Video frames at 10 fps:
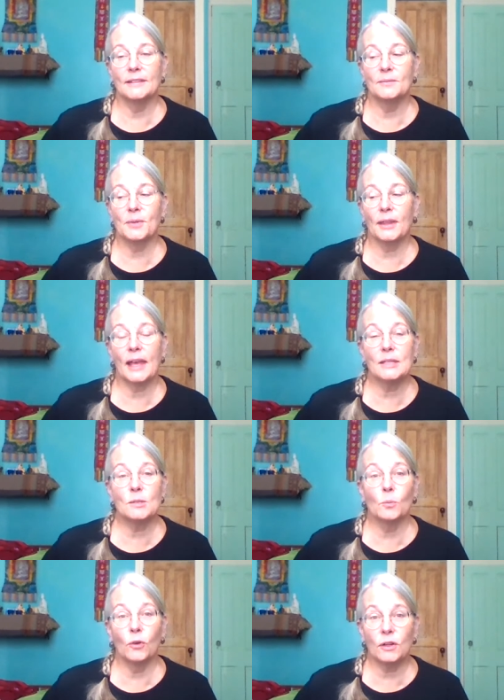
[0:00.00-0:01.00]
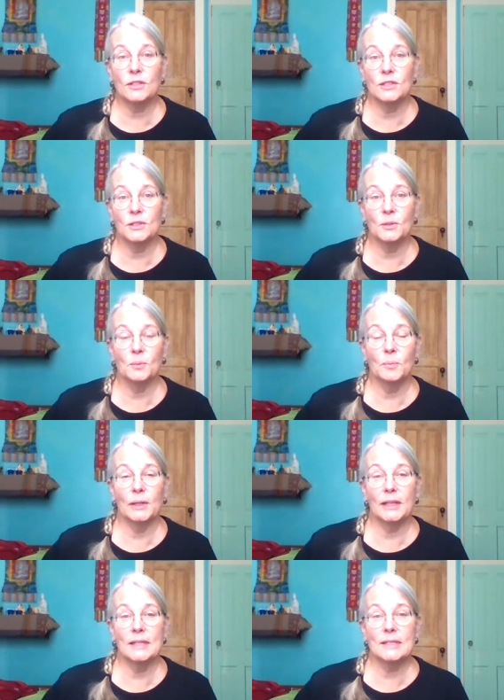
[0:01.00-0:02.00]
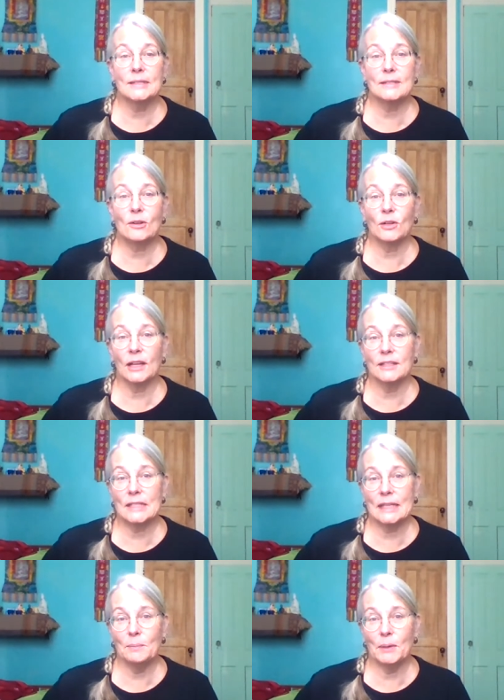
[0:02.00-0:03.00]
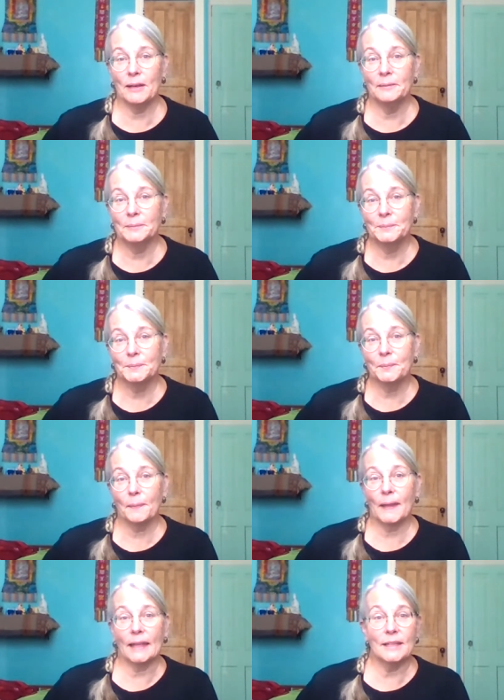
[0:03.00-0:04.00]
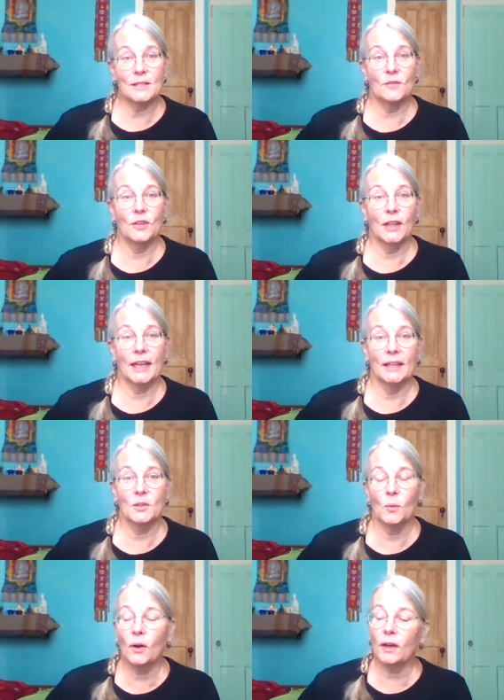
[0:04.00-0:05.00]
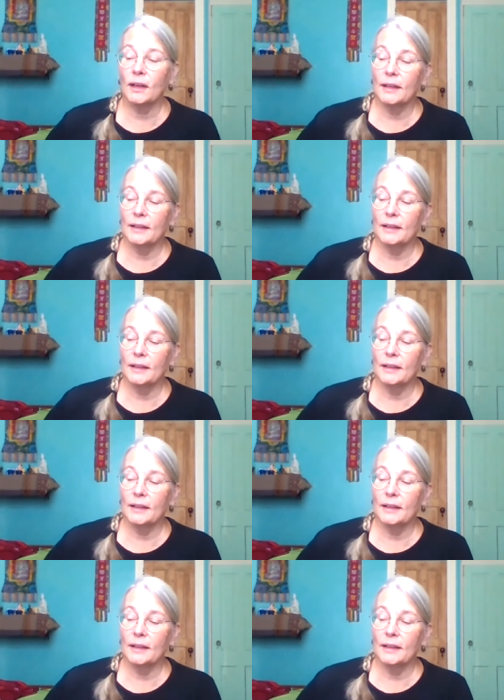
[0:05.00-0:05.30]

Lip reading: probably has some work to do, but he's starting to get sleepy and doesn't feel like getting to work.